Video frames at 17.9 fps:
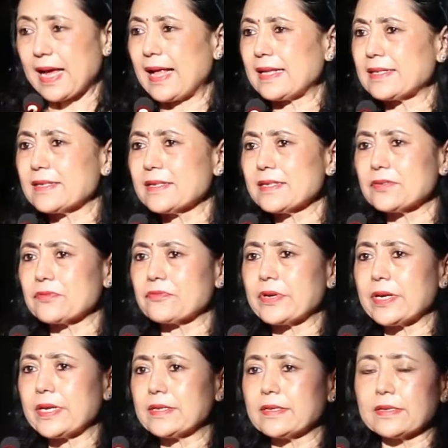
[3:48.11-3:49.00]
I'll just
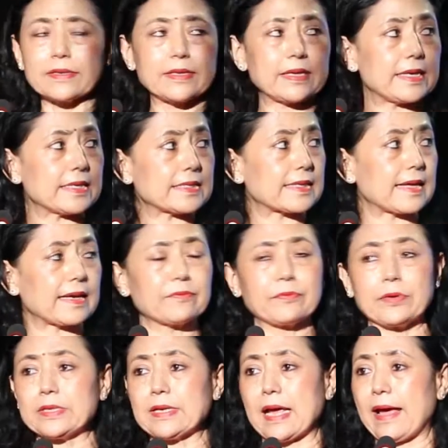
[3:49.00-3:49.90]
read these,
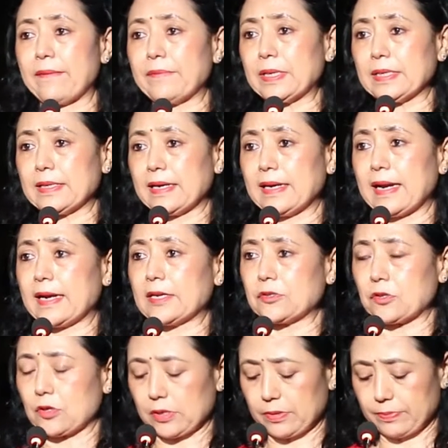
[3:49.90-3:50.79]
then
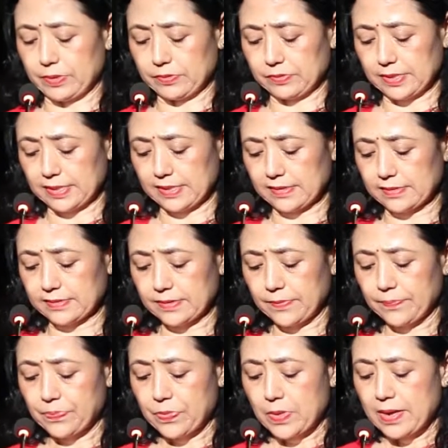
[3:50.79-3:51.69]
I'll talk about others.